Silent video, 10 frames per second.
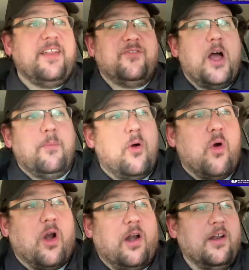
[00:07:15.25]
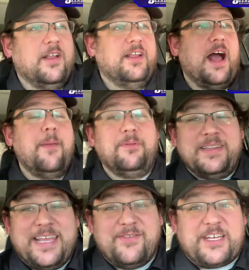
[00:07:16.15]
if not more. I
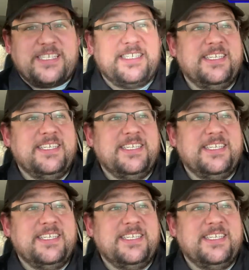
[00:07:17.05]
believe it.